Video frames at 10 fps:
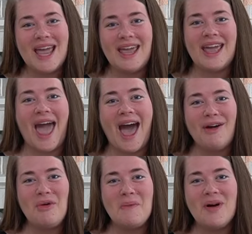hanging
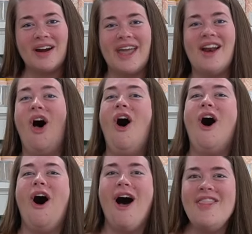at Quilt Market
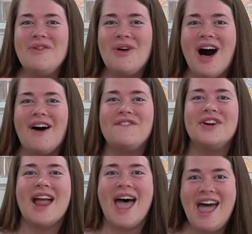on the wall
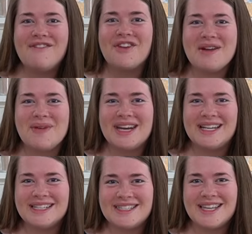for
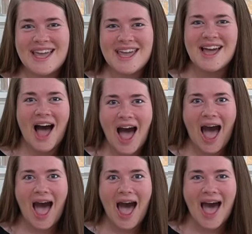everybody to see. I
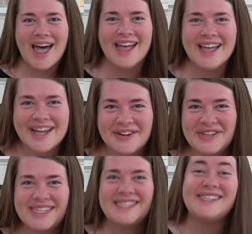
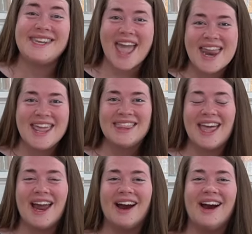was standing
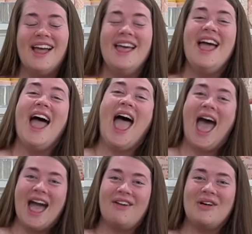there
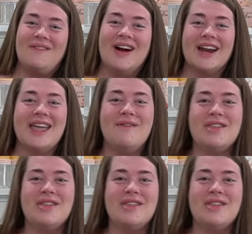at Quilt Market